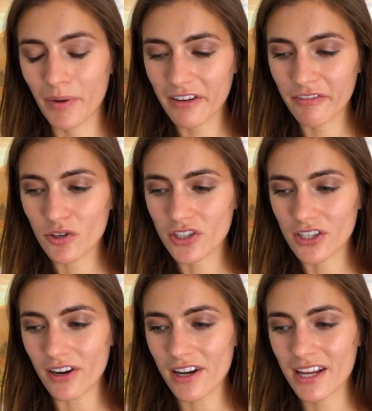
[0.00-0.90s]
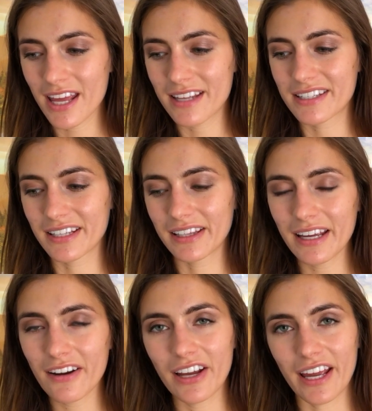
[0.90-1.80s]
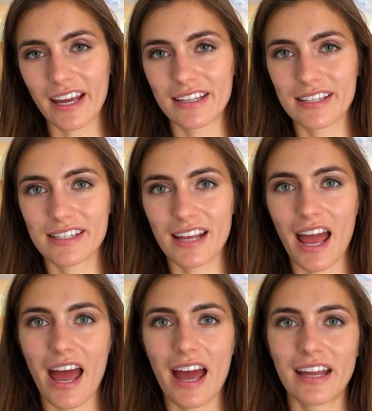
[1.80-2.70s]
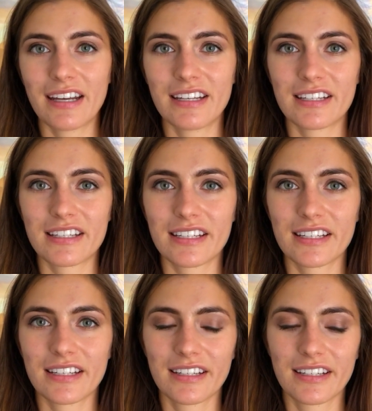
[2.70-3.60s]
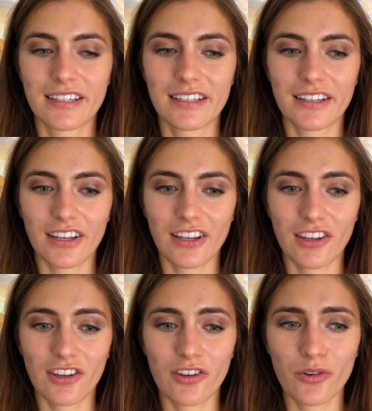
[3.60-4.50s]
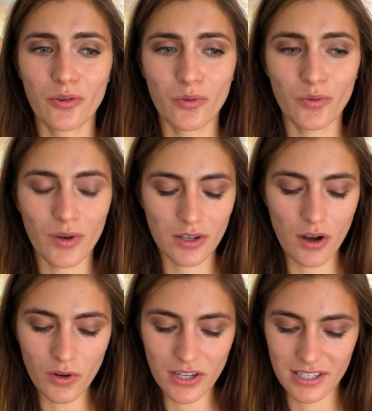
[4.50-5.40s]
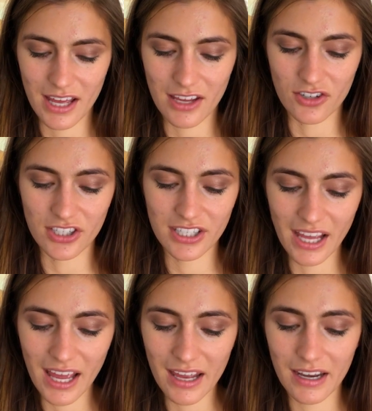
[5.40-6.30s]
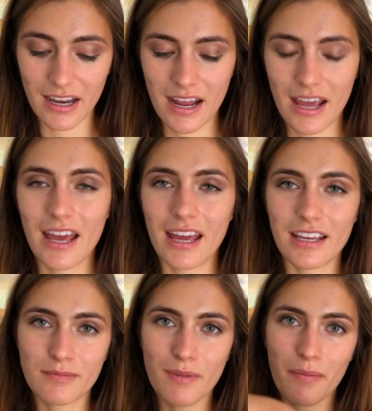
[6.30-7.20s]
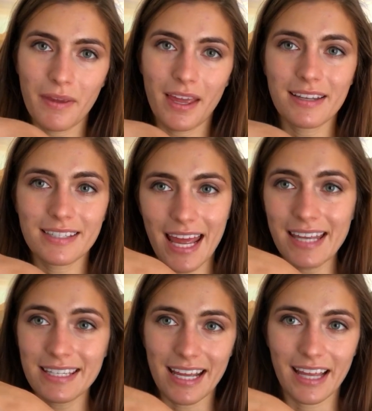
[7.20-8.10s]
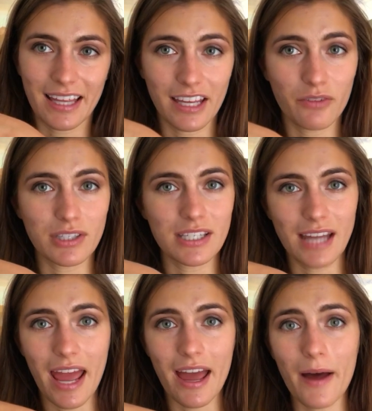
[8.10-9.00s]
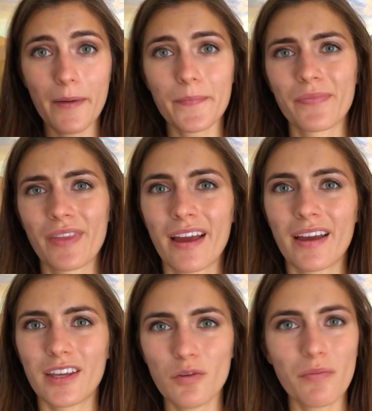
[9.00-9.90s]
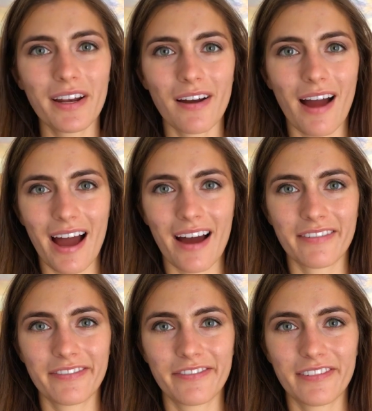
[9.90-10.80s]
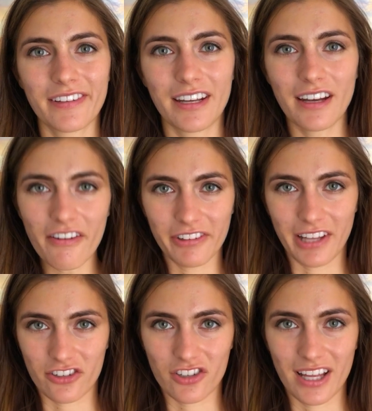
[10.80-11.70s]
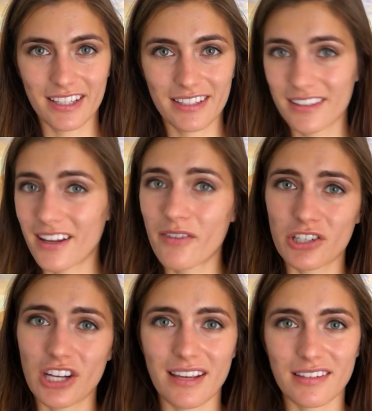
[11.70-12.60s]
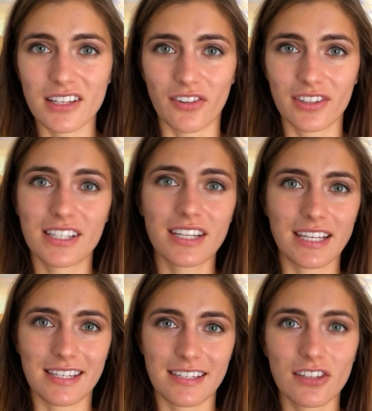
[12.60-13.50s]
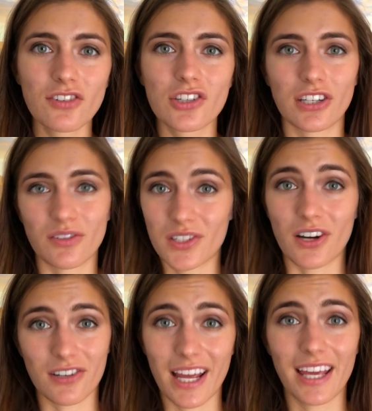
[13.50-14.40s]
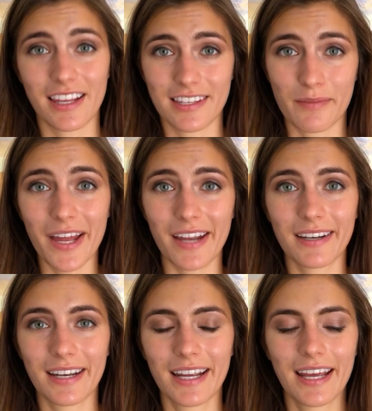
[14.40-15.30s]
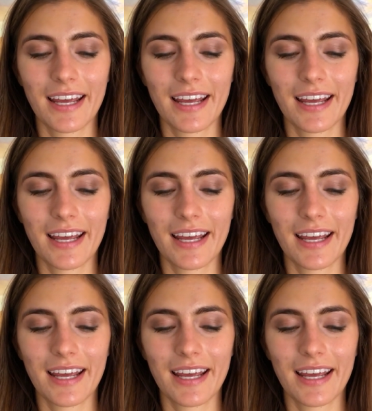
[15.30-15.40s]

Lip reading: But if you're starting to get delirious and you notice that your skin is maybe tinting, like it would stay up, you might not have enough electrolytes, in which case, it's an easy solution. You start taking some in.